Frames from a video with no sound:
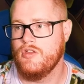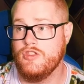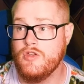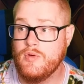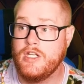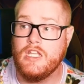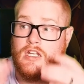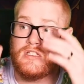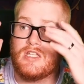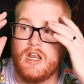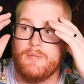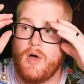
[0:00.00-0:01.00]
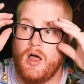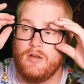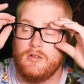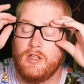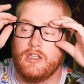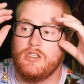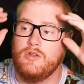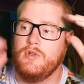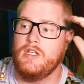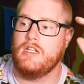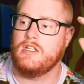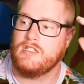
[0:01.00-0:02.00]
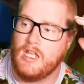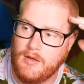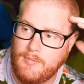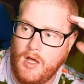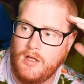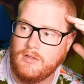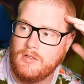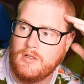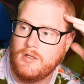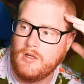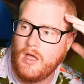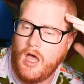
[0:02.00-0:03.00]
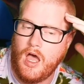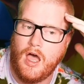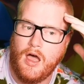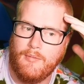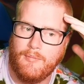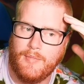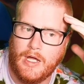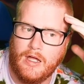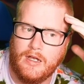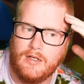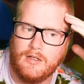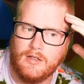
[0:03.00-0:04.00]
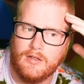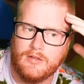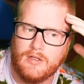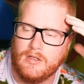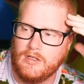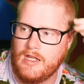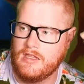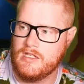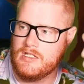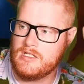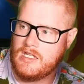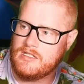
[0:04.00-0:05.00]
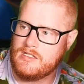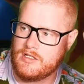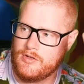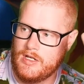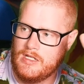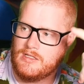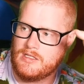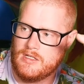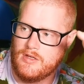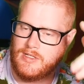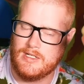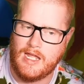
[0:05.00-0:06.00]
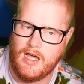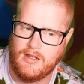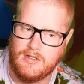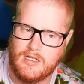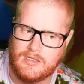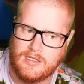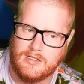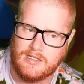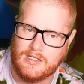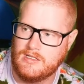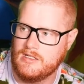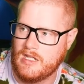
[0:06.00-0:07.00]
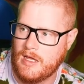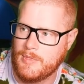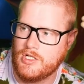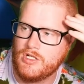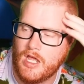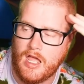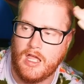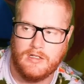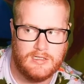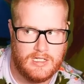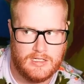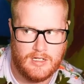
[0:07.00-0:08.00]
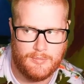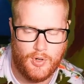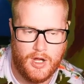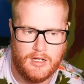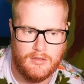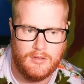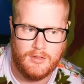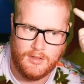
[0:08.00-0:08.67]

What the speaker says: You would need a setup mon. Like you would need a setup mon, but like this gets screens, slows it down, and does consistent damage, and sets up rain.